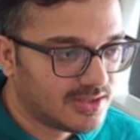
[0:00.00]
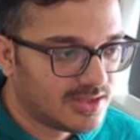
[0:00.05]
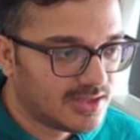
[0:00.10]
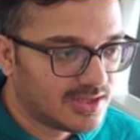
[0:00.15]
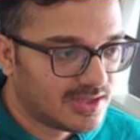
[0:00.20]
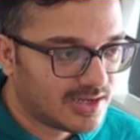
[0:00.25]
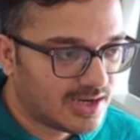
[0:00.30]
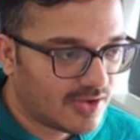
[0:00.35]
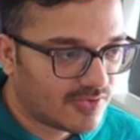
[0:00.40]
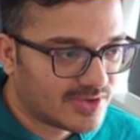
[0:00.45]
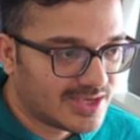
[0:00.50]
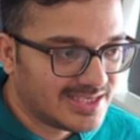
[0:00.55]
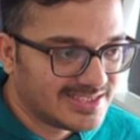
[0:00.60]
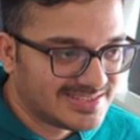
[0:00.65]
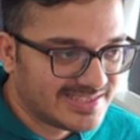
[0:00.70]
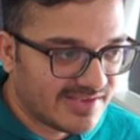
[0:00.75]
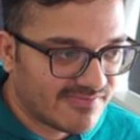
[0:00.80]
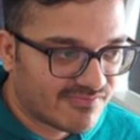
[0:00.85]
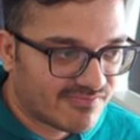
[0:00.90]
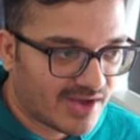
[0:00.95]
Now king
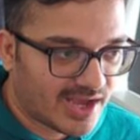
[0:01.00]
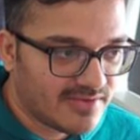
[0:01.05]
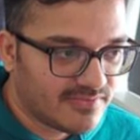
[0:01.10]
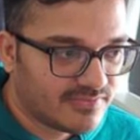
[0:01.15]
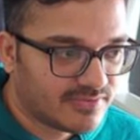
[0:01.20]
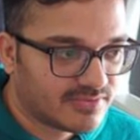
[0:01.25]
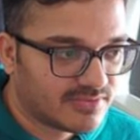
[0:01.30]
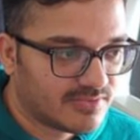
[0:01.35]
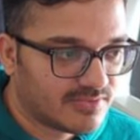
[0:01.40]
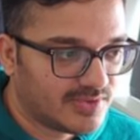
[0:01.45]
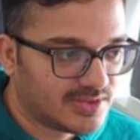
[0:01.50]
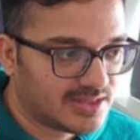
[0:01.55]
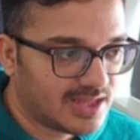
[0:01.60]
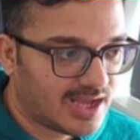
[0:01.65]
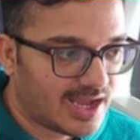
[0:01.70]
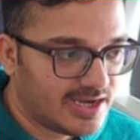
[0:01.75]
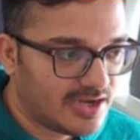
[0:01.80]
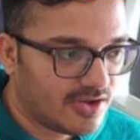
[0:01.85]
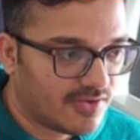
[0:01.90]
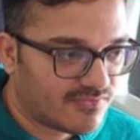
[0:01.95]
c5 with the
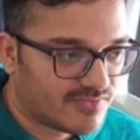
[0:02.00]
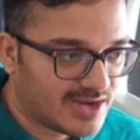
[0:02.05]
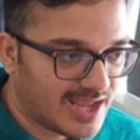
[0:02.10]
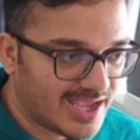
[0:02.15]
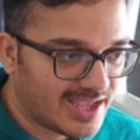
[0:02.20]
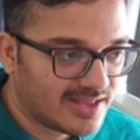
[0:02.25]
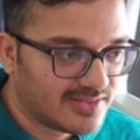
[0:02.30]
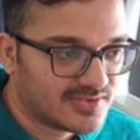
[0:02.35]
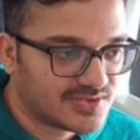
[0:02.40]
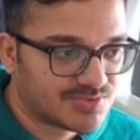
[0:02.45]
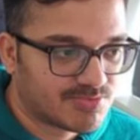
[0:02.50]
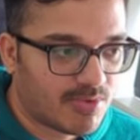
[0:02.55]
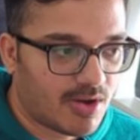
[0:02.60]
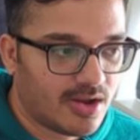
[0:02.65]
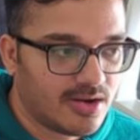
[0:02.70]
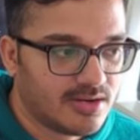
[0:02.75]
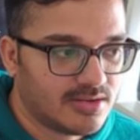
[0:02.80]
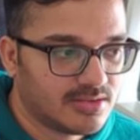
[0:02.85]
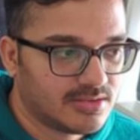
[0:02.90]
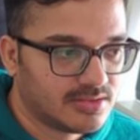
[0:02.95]
idea of taking this
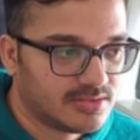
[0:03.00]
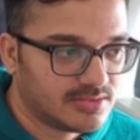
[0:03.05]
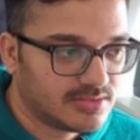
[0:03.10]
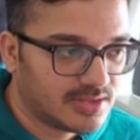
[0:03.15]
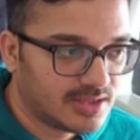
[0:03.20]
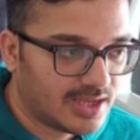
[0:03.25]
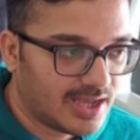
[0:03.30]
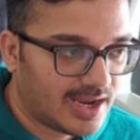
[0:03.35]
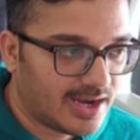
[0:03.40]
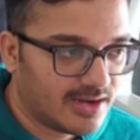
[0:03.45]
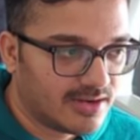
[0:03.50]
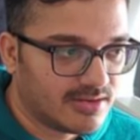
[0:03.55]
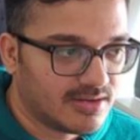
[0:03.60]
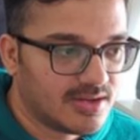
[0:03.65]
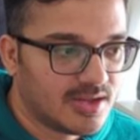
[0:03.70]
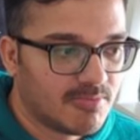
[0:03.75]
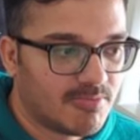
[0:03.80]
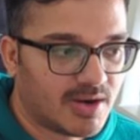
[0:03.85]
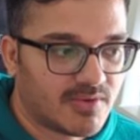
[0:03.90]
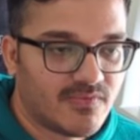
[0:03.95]
pawn,
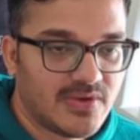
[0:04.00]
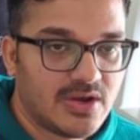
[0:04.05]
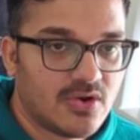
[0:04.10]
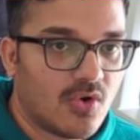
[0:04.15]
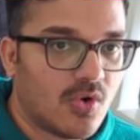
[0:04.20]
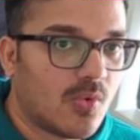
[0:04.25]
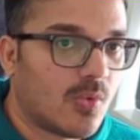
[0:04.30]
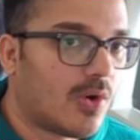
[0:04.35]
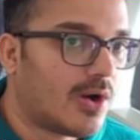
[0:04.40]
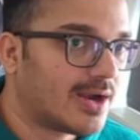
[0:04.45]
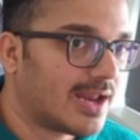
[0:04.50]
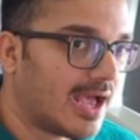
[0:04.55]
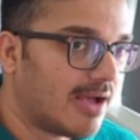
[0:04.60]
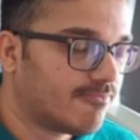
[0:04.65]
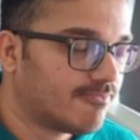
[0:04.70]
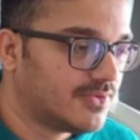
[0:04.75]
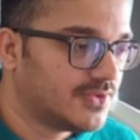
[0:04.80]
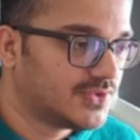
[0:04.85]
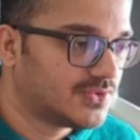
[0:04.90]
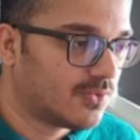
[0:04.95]
but we know what
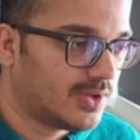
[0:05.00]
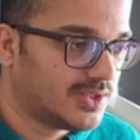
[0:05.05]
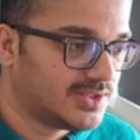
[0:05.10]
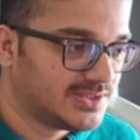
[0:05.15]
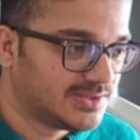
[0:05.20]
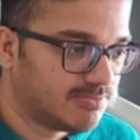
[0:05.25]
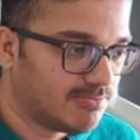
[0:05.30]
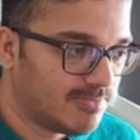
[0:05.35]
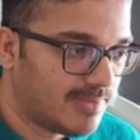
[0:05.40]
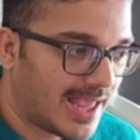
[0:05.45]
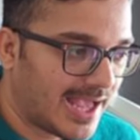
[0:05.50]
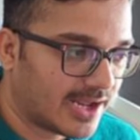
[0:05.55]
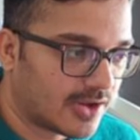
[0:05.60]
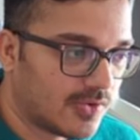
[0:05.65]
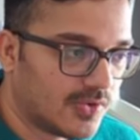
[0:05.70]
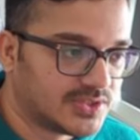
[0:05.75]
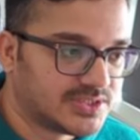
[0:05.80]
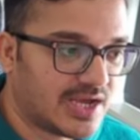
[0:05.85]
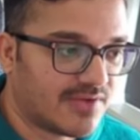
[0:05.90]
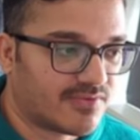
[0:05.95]
happens once black
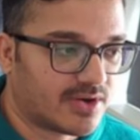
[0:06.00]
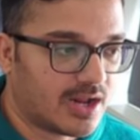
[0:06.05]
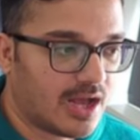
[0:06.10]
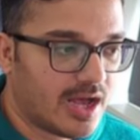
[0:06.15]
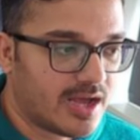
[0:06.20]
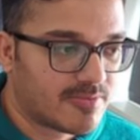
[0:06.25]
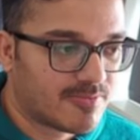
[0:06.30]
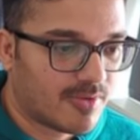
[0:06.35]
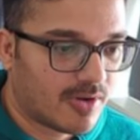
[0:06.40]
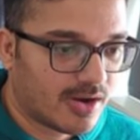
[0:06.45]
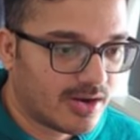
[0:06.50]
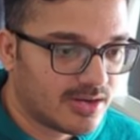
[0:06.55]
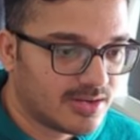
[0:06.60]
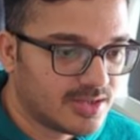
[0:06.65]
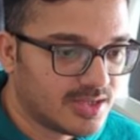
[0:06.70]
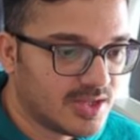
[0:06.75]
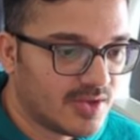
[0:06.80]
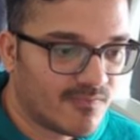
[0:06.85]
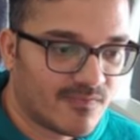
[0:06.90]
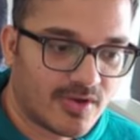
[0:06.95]
goes after our pawn.
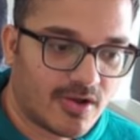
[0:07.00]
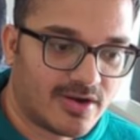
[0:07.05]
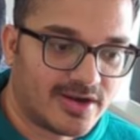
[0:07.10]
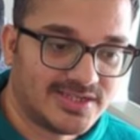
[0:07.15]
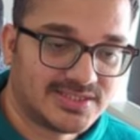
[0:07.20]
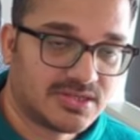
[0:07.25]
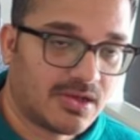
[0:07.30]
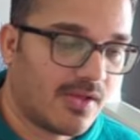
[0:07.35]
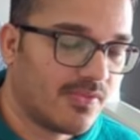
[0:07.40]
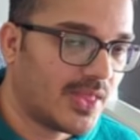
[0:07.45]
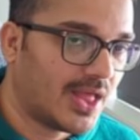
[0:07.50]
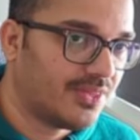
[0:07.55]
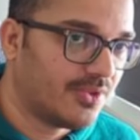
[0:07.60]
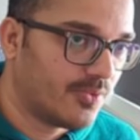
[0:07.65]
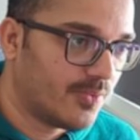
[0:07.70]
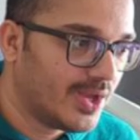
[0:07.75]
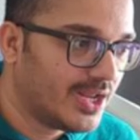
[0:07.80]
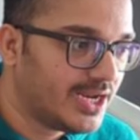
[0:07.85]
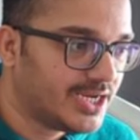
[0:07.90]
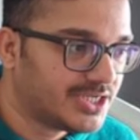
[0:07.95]
We already saw in the other
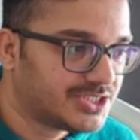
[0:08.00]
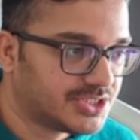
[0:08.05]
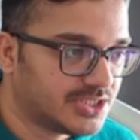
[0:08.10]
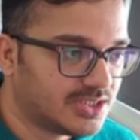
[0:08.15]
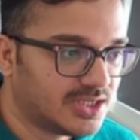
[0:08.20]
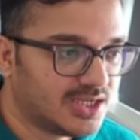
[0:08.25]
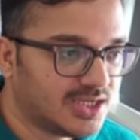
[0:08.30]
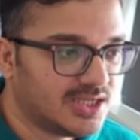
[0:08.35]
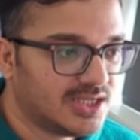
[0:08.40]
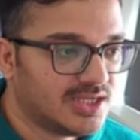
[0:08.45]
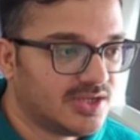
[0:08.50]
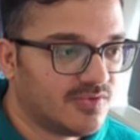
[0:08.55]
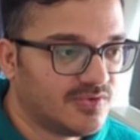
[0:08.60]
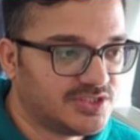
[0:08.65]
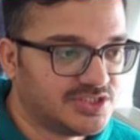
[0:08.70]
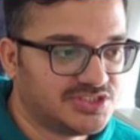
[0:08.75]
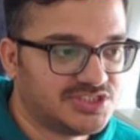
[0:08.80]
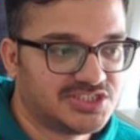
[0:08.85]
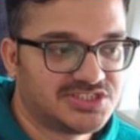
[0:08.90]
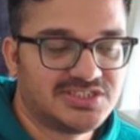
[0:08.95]
variation,
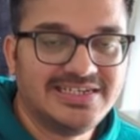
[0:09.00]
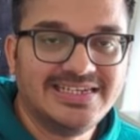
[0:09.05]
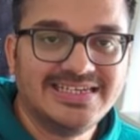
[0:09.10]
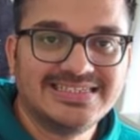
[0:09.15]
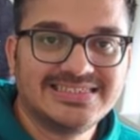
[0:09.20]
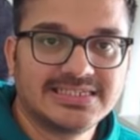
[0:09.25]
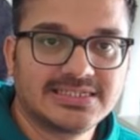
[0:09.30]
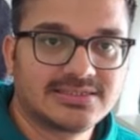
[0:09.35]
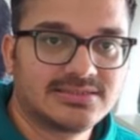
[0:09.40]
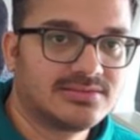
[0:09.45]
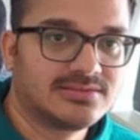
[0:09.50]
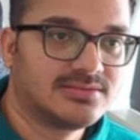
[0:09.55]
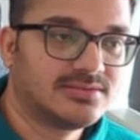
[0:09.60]
which is just d6.